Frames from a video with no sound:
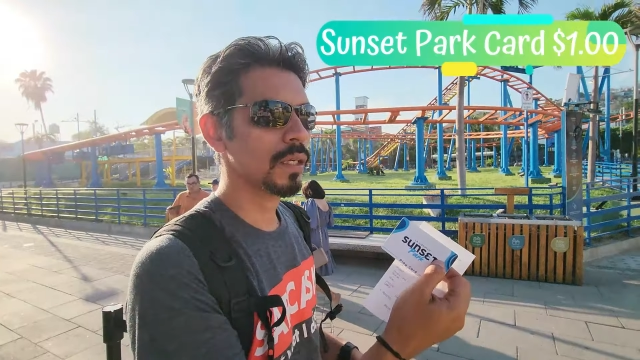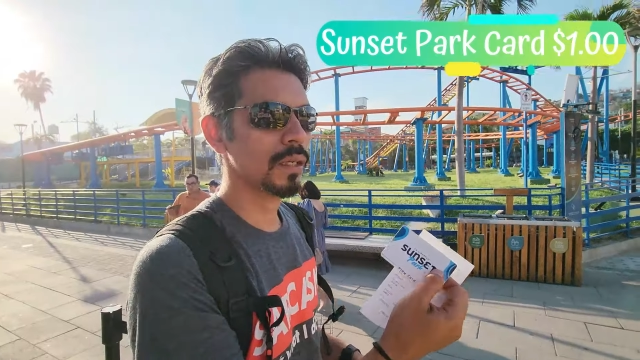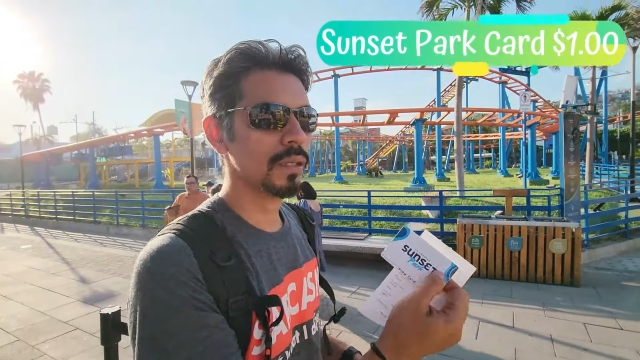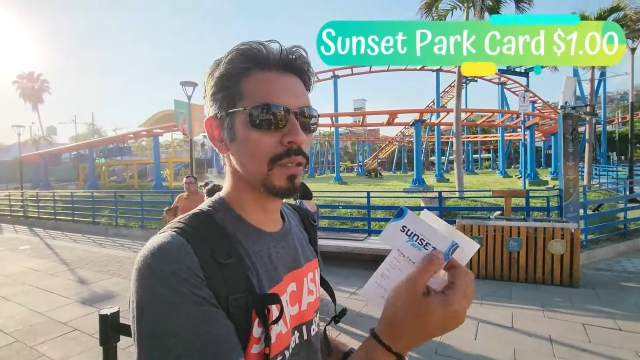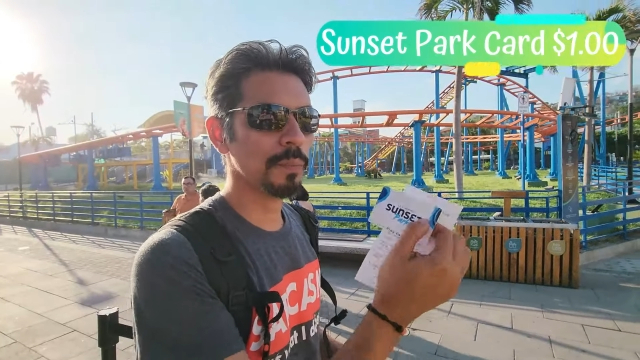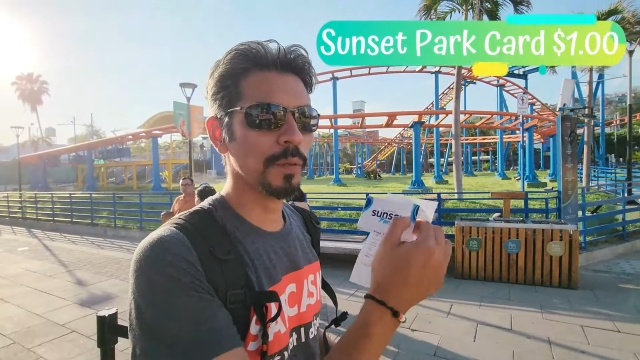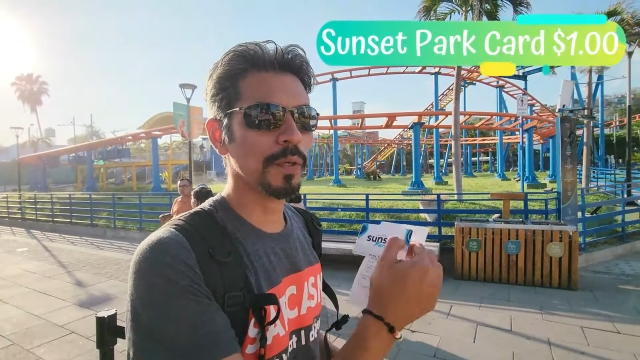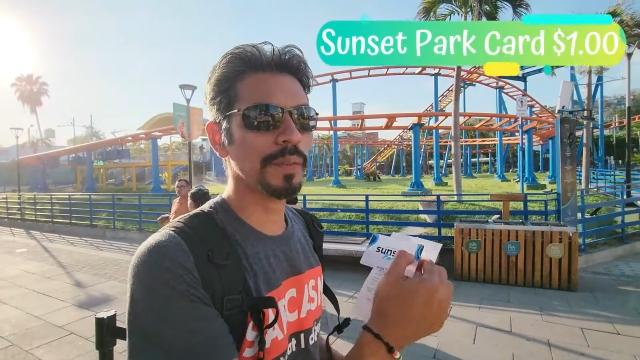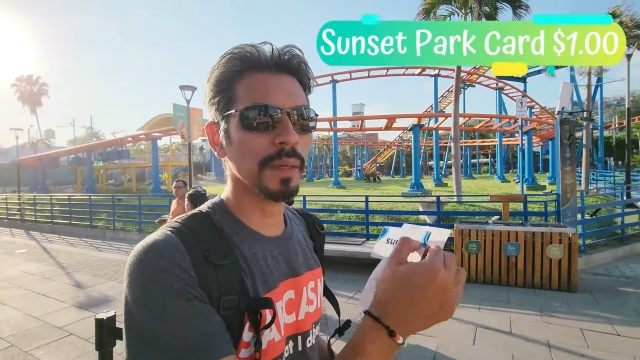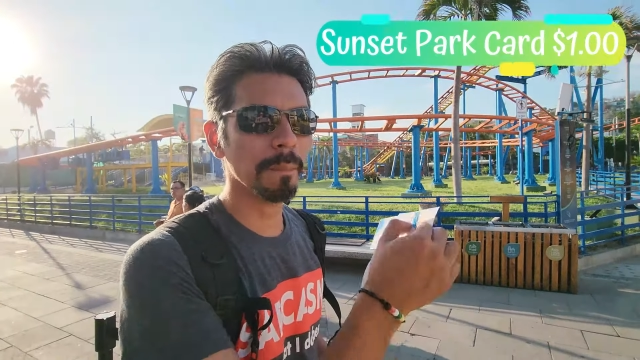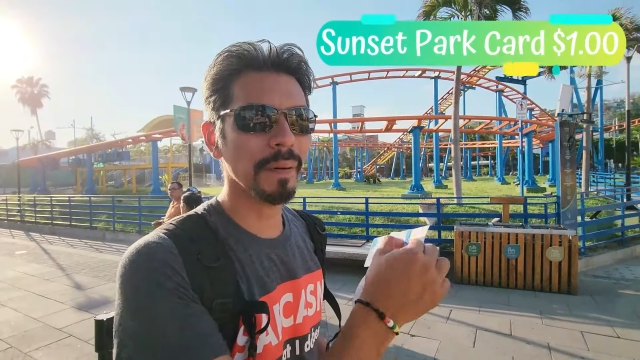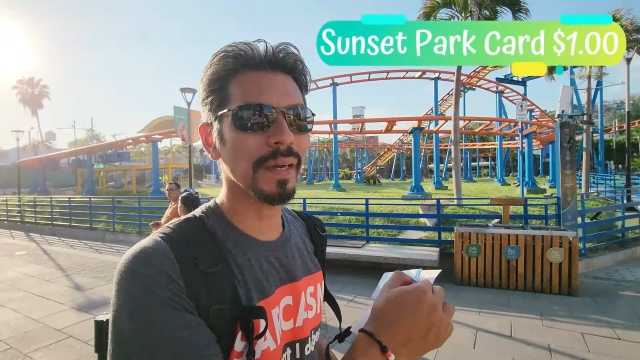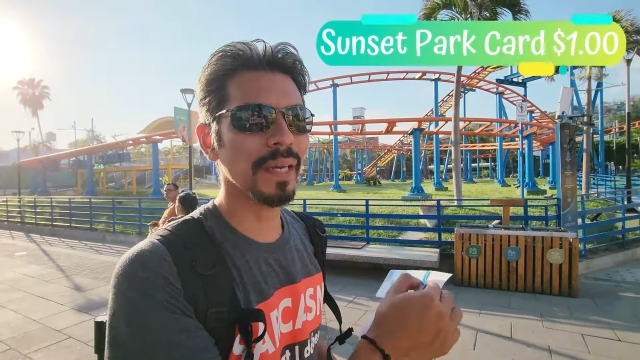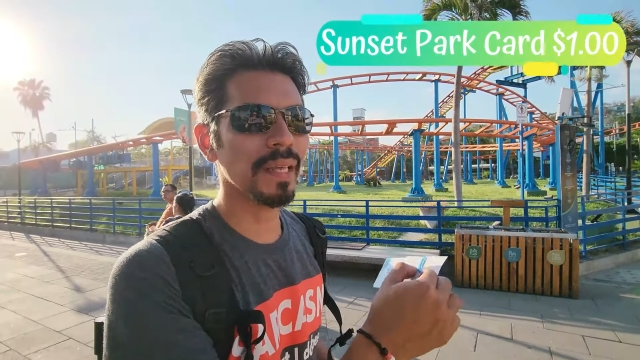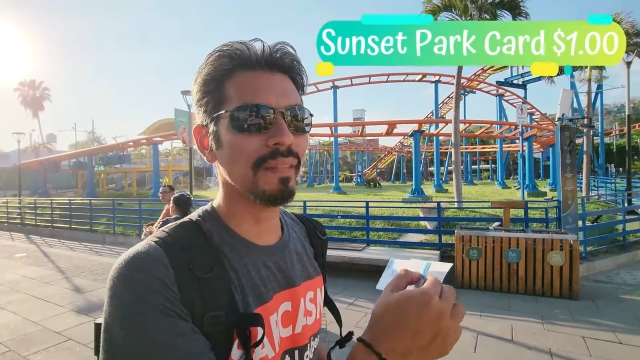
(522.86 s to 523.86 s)
you put the
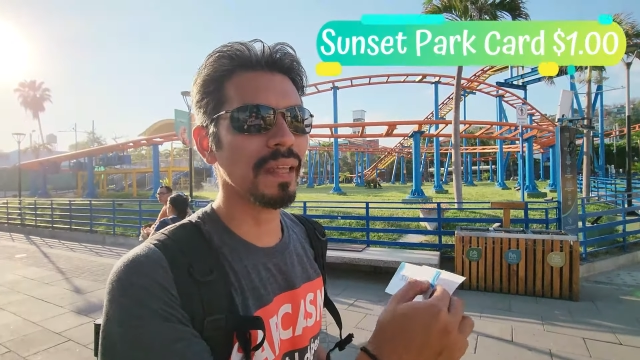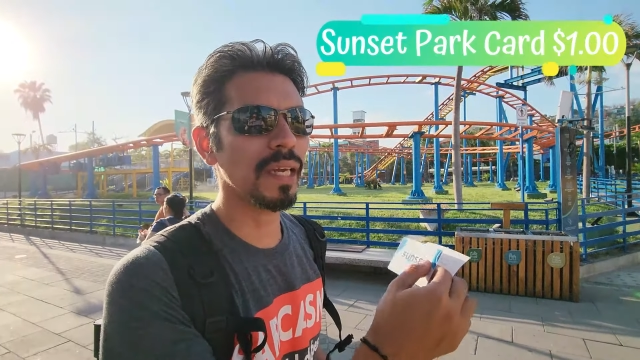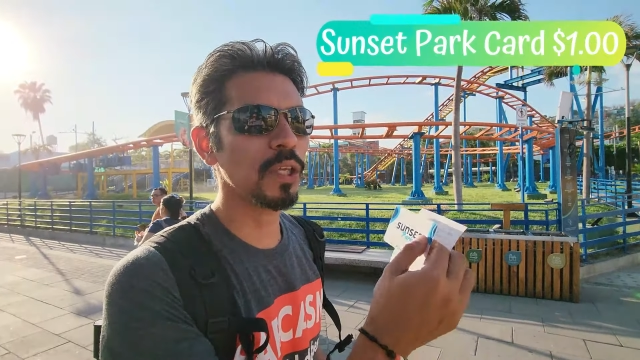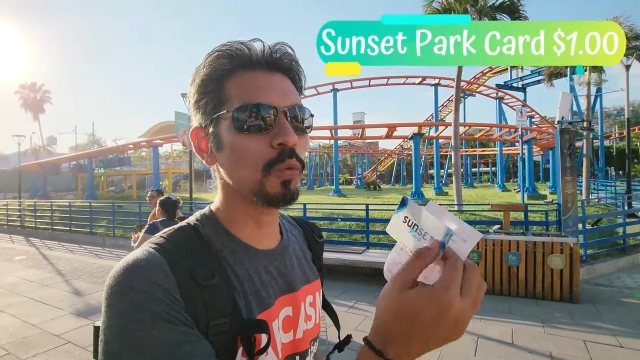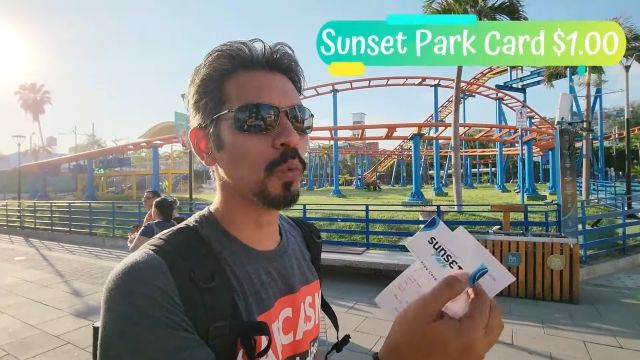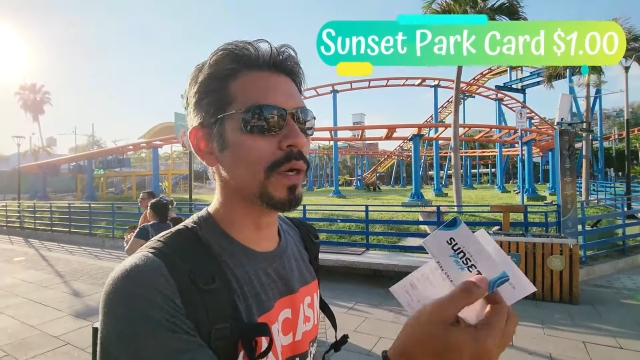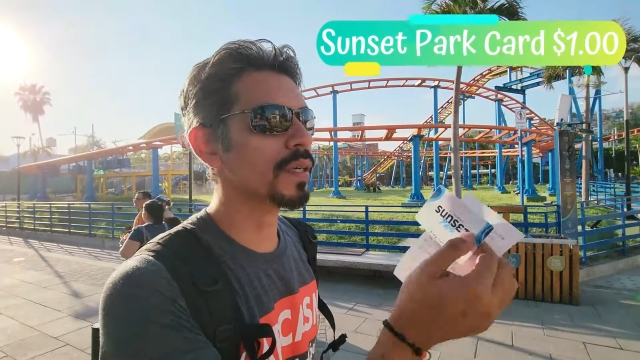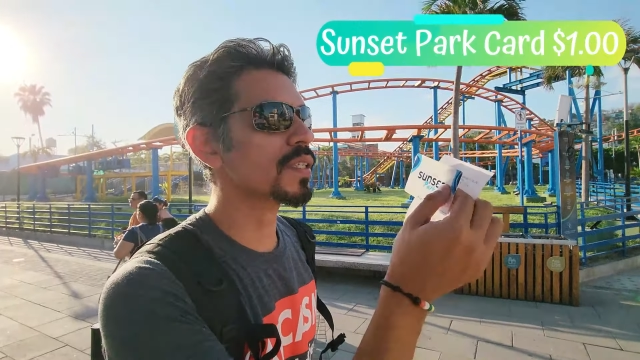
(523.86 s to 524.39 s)
money that you want to